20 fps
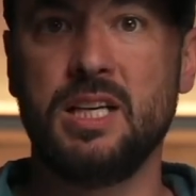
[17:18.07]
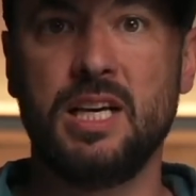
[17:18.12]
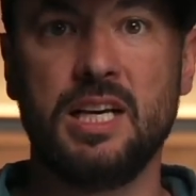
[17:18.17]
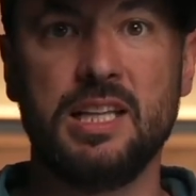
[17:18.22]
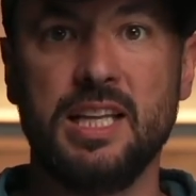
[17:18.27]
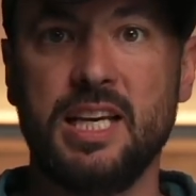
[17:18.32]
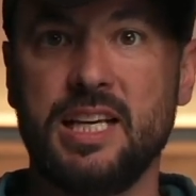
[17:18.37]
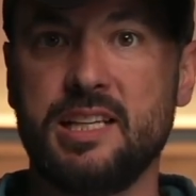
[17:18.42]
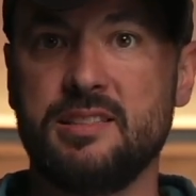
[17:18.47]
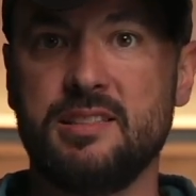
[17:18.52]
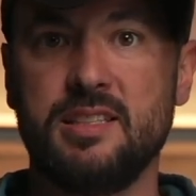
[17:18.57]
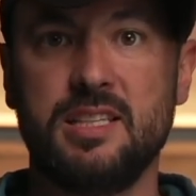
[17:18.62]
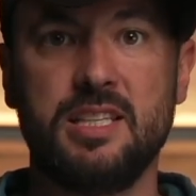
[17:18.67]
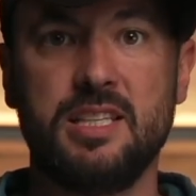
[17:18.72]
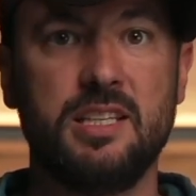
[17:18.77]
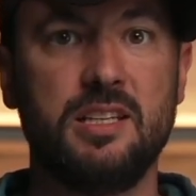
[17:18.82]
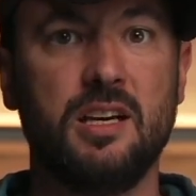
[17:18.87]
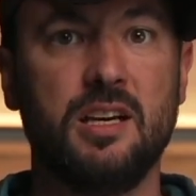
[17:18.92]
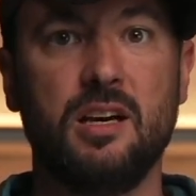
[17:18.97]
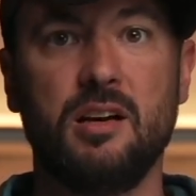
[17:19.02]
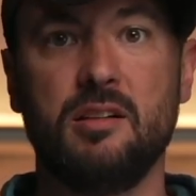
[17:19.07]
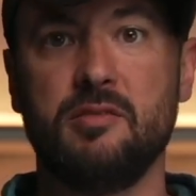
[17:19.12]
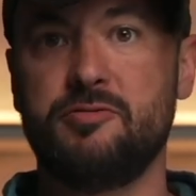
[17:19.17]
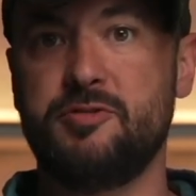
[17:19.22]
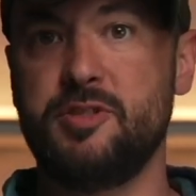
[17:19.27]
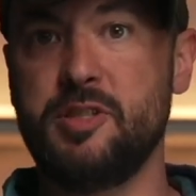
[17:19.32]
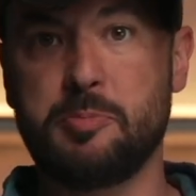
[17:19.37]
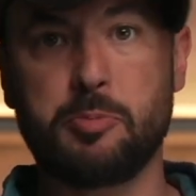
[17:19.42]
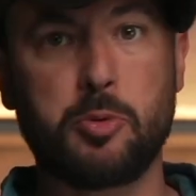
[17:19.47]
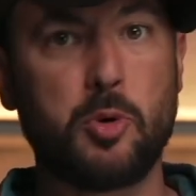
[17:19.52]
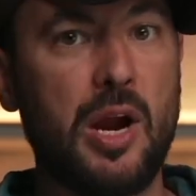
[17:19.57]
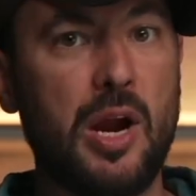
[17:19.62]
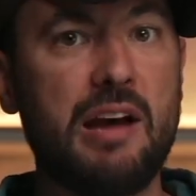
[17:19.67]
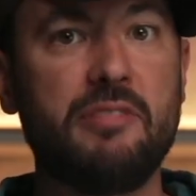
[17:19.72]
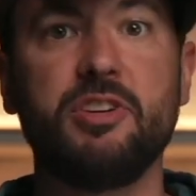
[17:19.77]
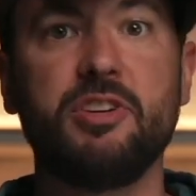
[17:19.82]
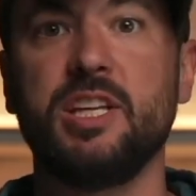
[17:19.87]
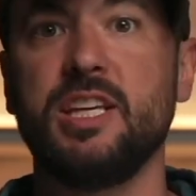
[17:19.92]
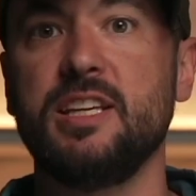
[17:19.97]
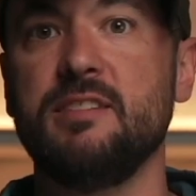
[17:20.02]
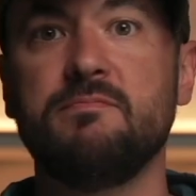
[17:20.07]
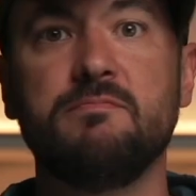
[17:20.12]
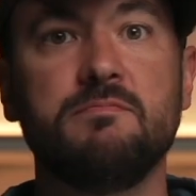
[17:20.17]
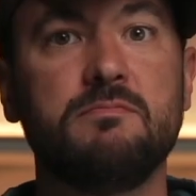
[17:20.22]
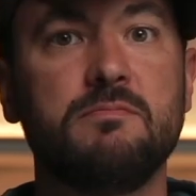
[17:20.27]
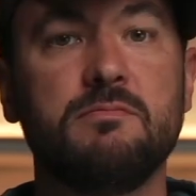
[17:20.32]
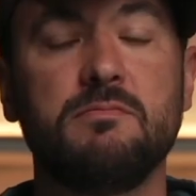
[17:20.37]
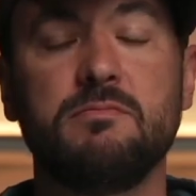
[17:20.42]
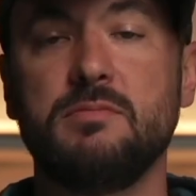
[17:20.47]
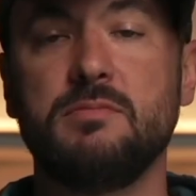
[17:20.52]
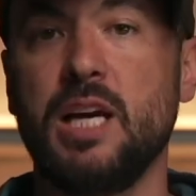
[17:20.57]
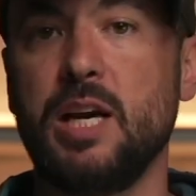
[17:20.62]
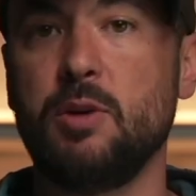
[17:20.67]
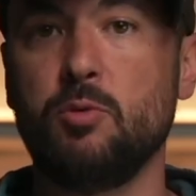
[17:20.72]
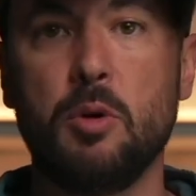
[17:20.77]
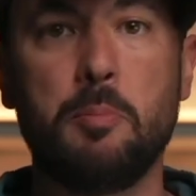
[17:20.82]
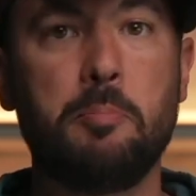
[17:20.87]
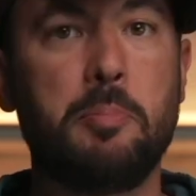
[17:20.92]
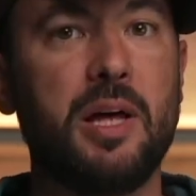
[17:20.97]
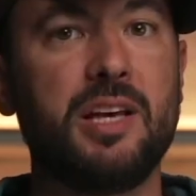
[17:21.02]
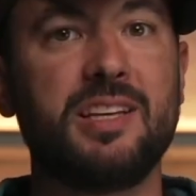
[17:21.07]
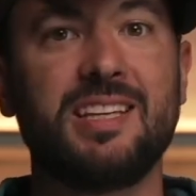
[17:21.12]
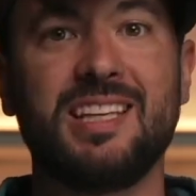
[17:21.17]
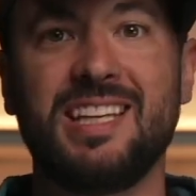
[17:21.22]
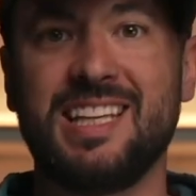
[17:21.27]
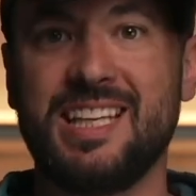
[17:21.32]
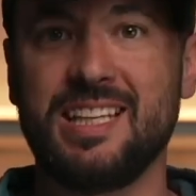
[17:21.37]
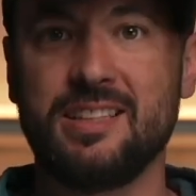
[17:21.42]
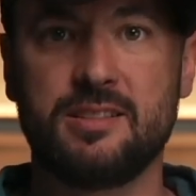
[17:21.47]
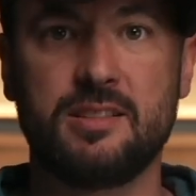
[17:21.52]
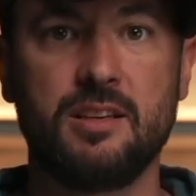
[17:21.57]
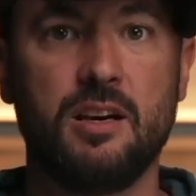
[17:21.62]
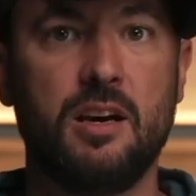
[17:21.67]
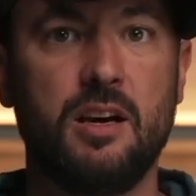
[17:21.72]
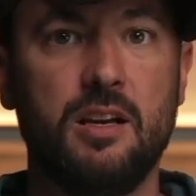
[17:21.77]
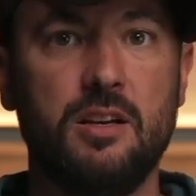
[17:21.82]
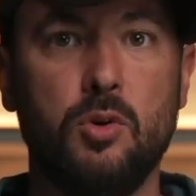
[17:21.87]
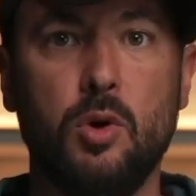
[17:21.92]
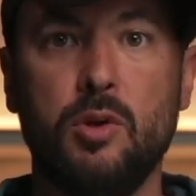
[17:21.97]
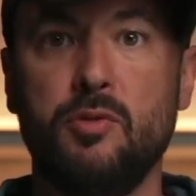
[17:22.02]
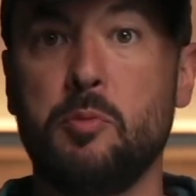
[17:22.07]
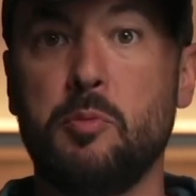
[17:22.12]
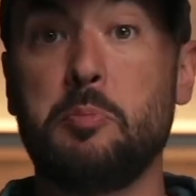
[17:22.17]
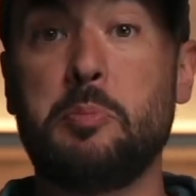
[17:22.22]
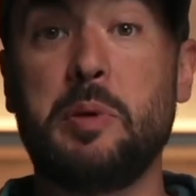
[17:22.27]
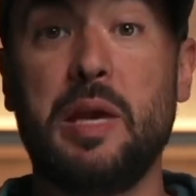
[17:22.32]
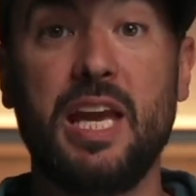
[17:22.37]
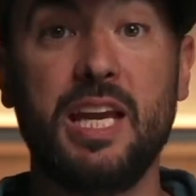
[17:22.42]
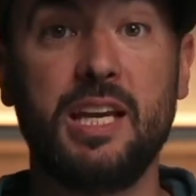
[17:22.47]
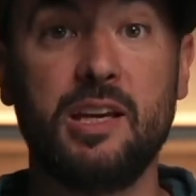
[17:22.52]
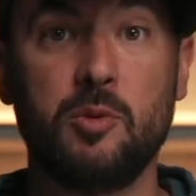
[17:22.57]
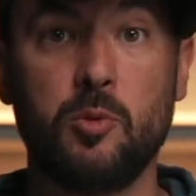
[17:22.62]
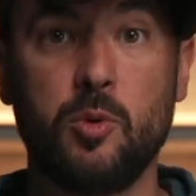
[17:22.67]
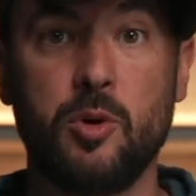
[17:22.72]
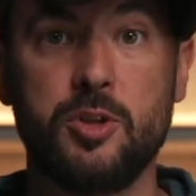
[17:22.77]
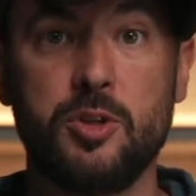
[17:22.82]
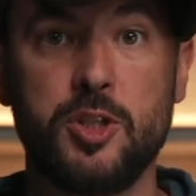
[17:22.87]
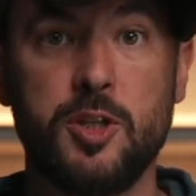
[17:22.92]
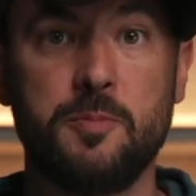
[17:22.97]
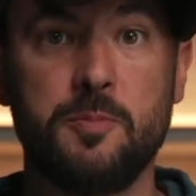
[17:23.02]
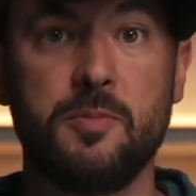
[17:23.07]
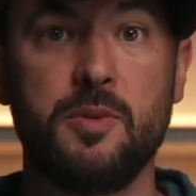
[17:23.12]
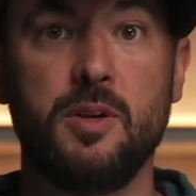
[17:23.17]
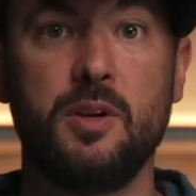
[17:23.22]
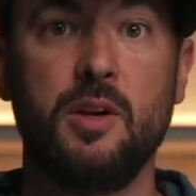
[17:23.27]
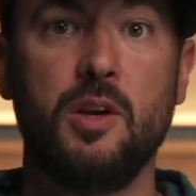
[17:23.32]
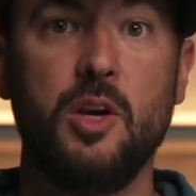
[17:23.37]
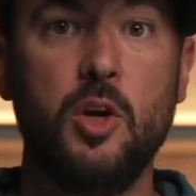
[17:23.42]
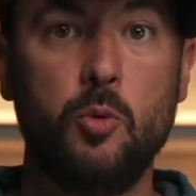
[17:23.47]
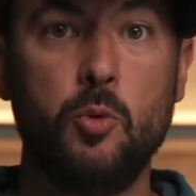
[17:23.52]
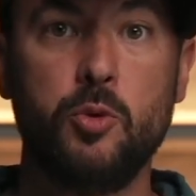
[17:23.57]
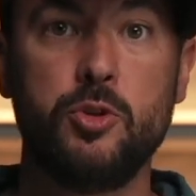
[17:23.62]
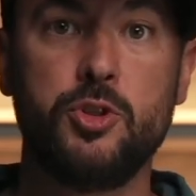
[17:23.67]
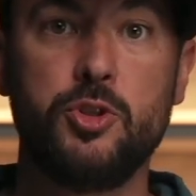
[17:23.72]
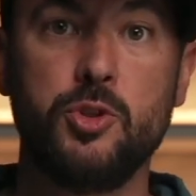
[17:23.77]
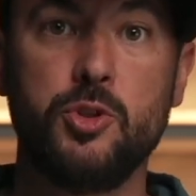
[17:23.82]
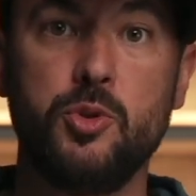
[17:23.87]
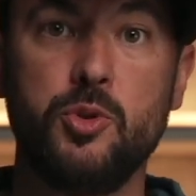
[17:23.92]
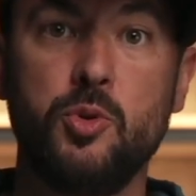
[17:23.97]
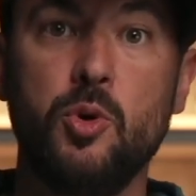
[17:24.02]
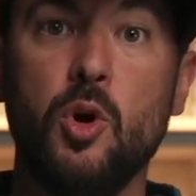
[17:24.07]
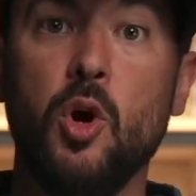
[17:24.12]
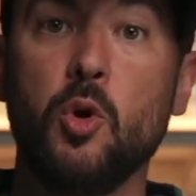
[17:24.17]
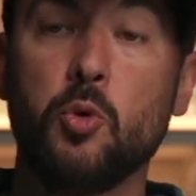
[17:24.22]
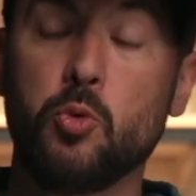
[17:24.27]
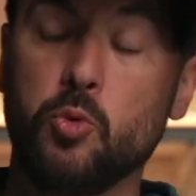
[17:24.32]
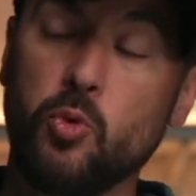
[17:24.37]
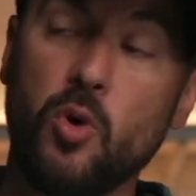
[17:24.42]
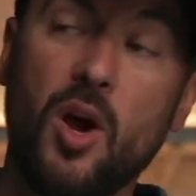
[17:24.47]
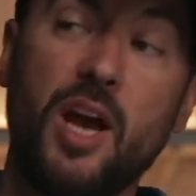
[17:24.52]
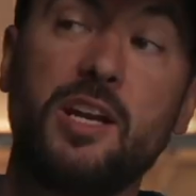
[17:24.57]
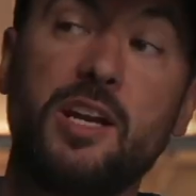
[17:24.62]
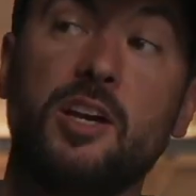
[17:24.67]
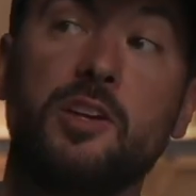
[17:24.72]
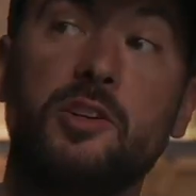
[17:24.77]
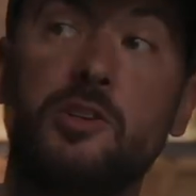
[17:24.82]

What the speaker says: legacy of depravity and rebellion against God, or even pagan worship, would you write a